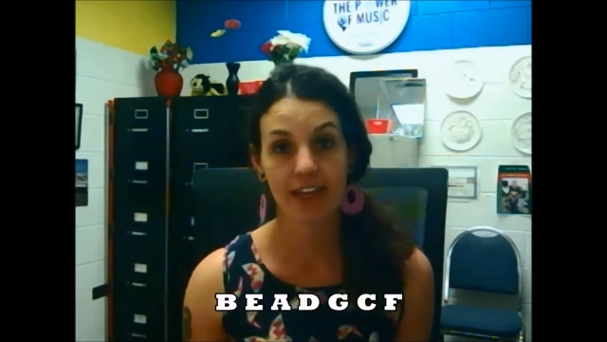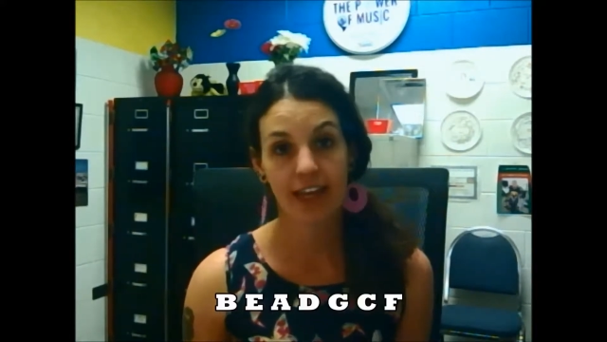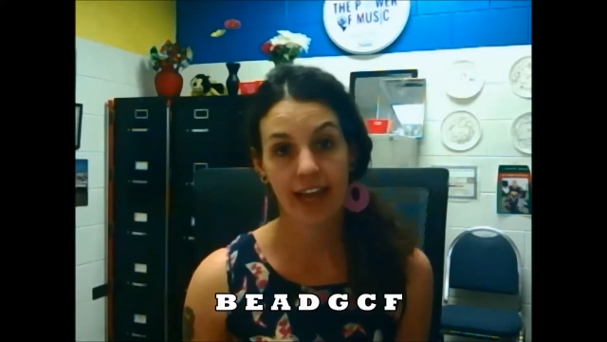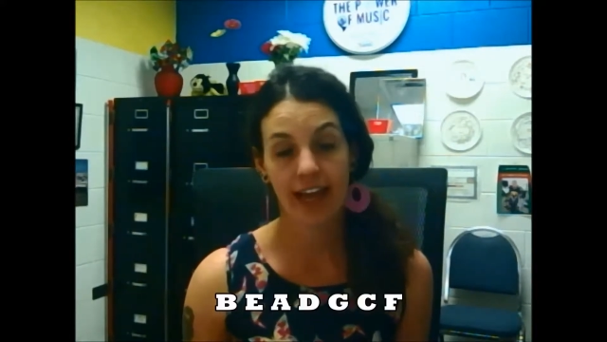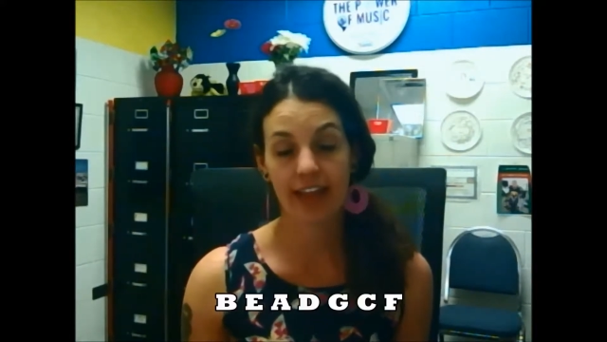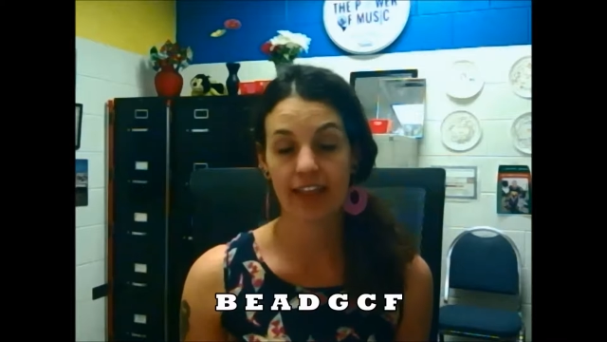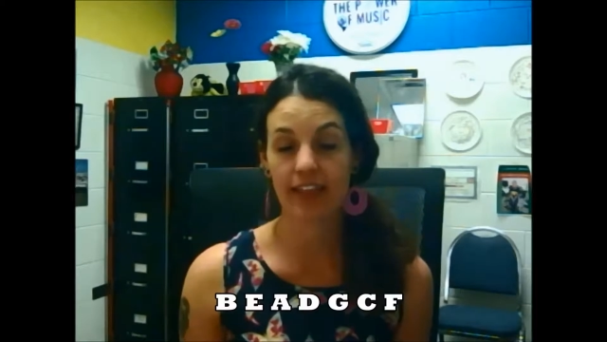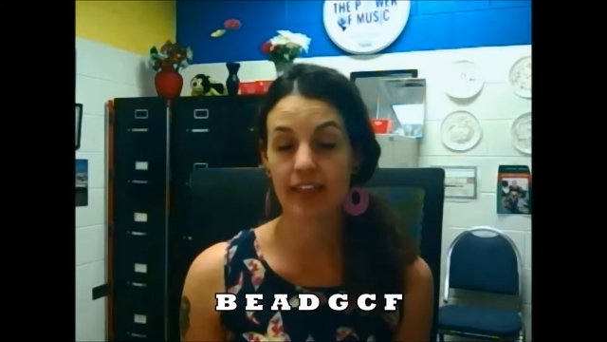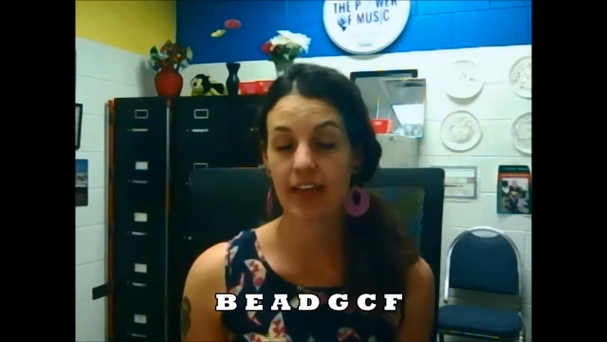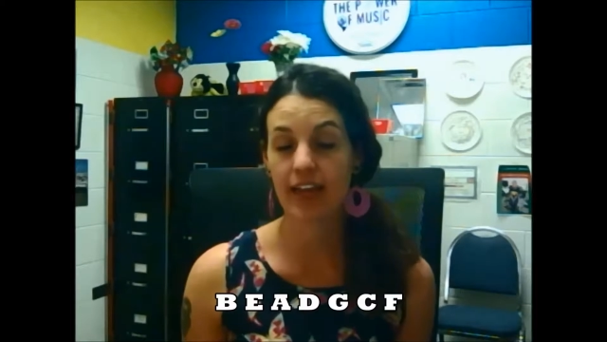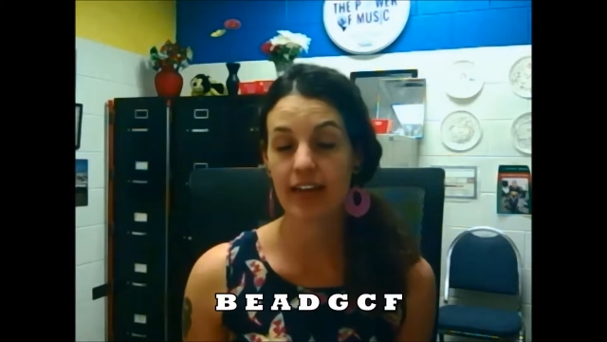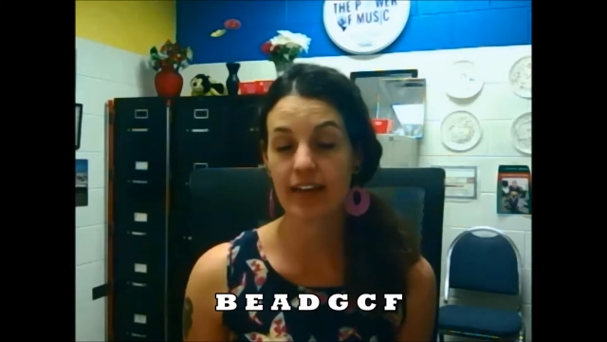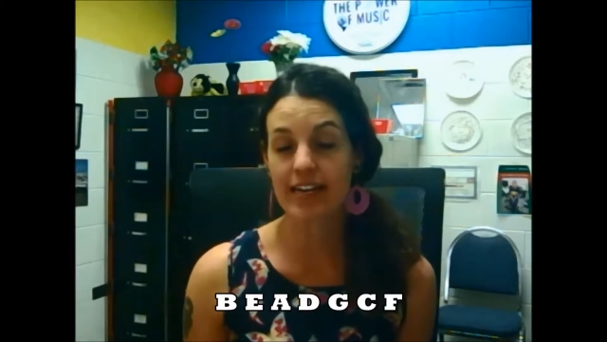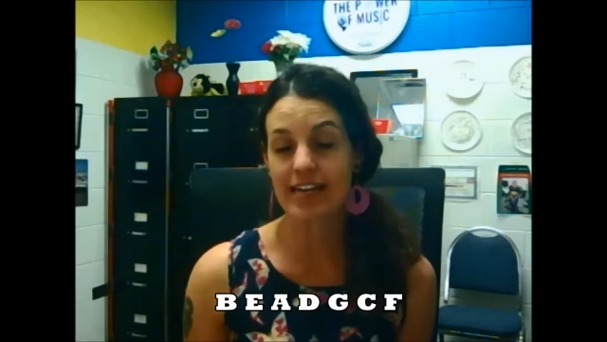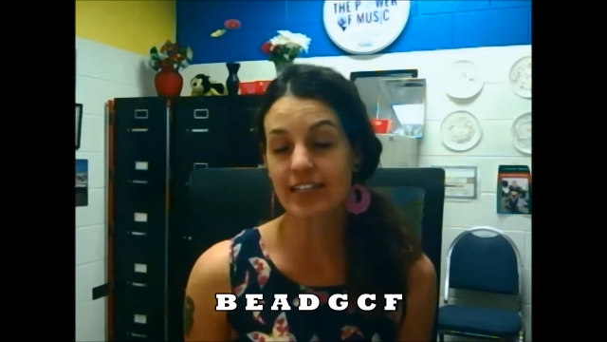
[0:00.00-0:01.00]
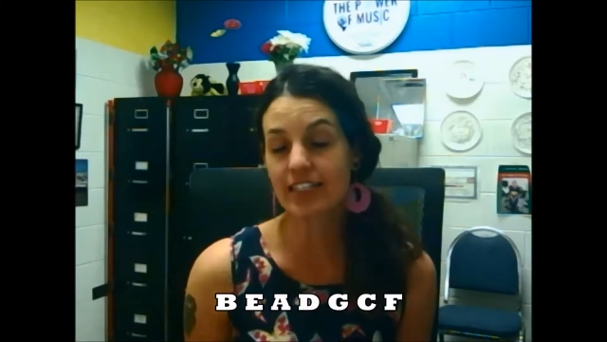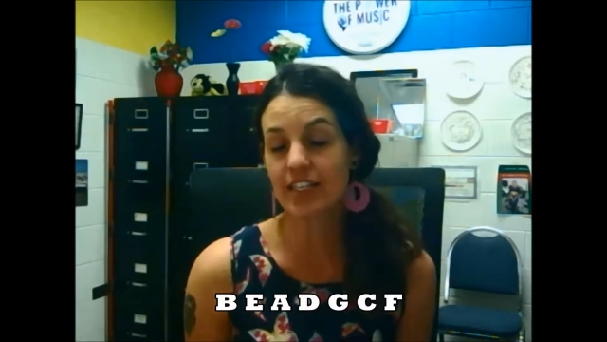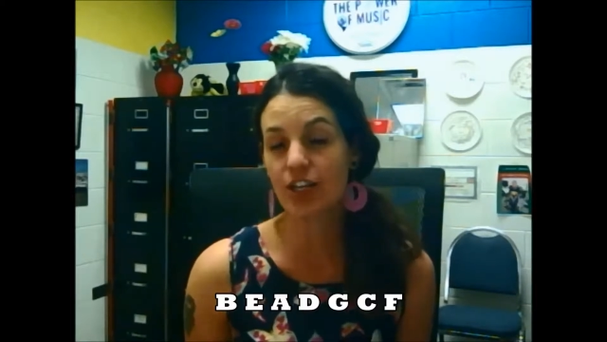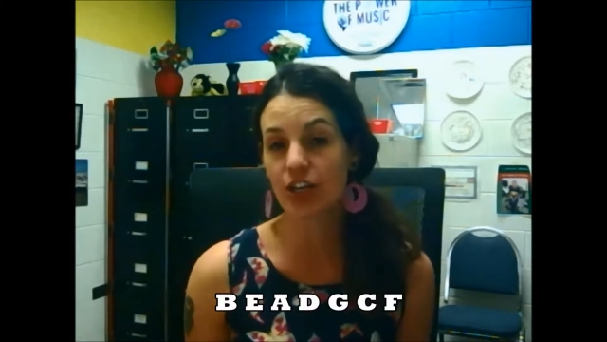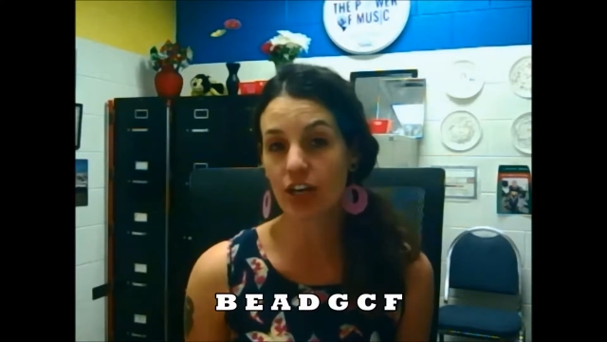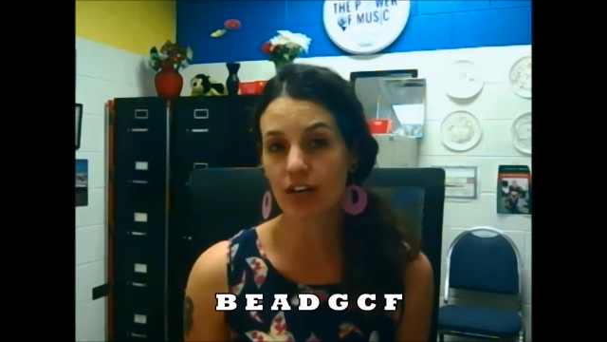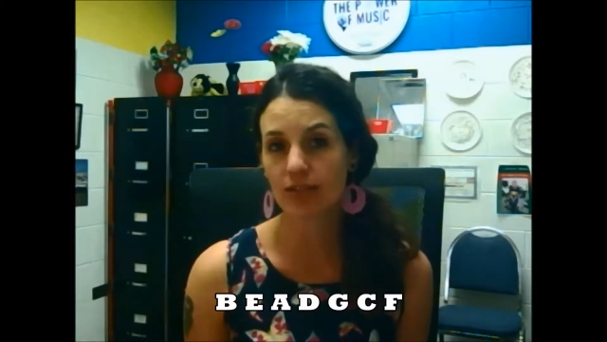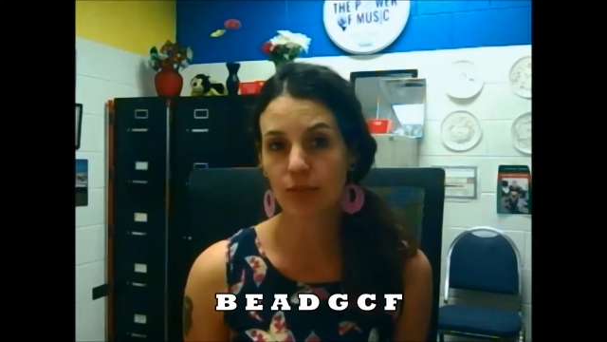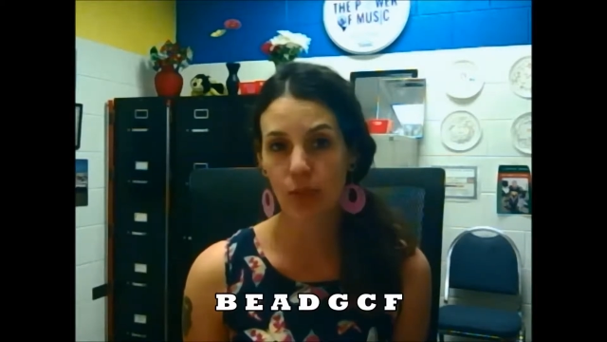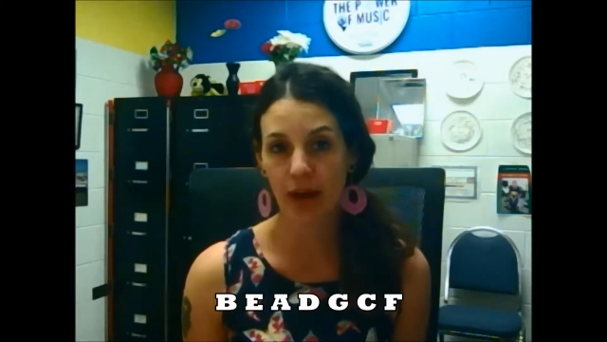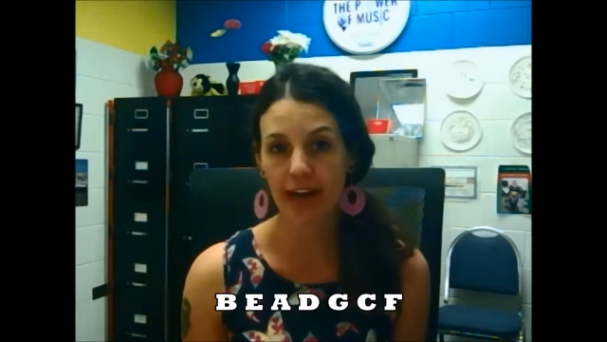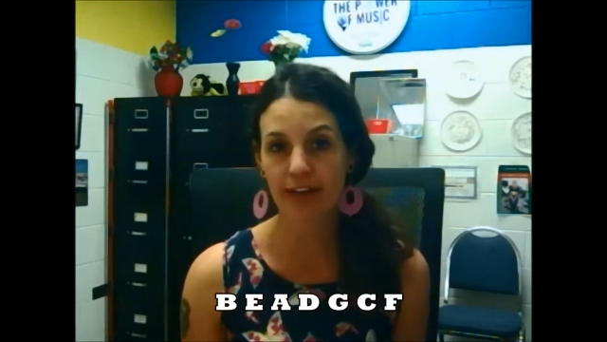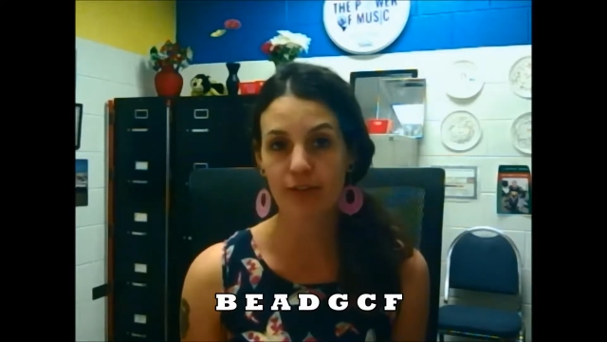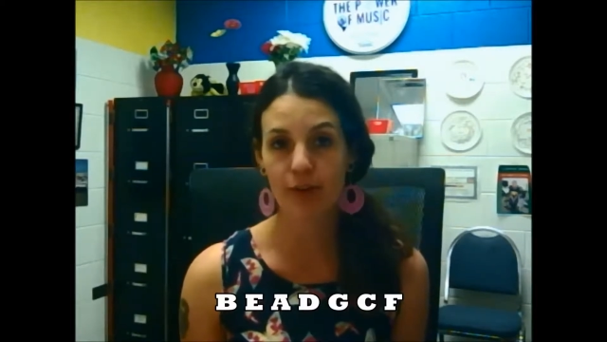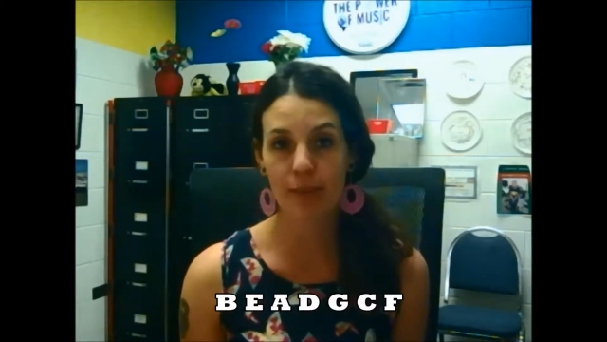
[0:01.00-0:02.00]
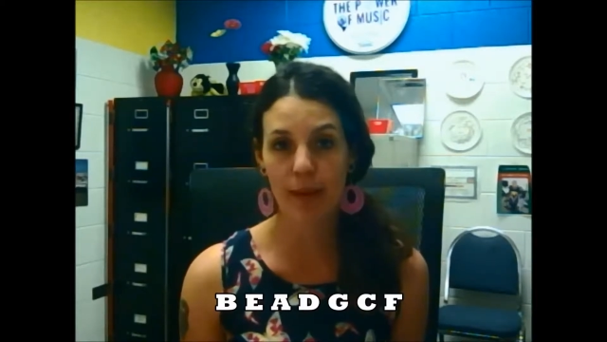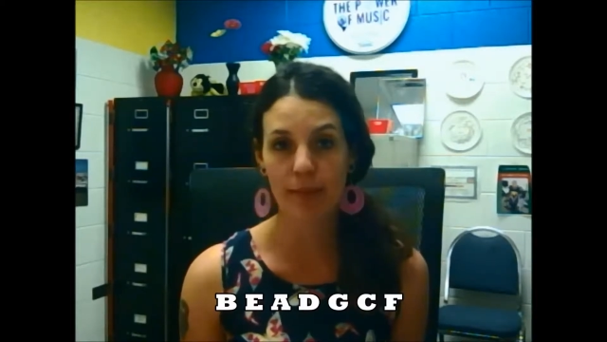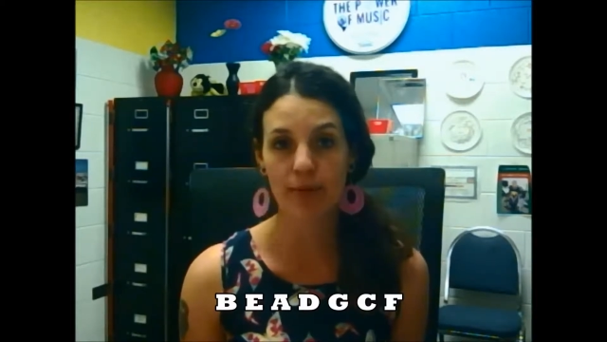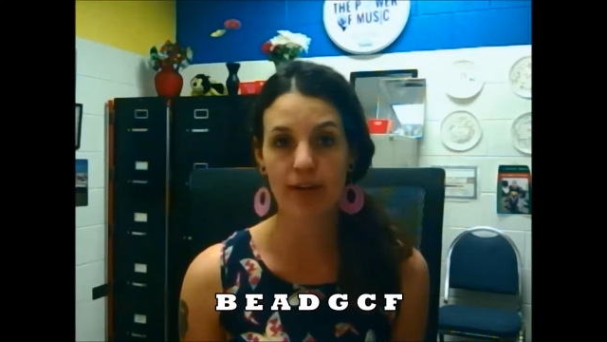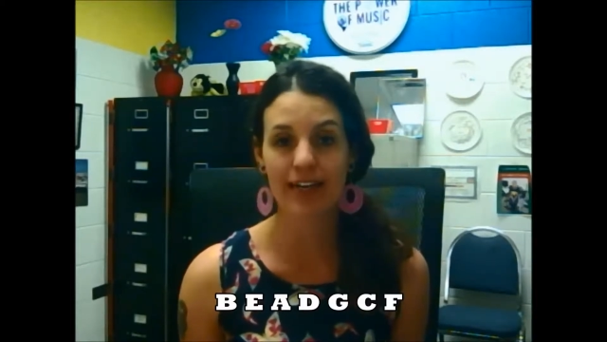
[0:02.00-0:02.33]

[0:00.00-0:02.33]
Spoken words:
And an easier way to remember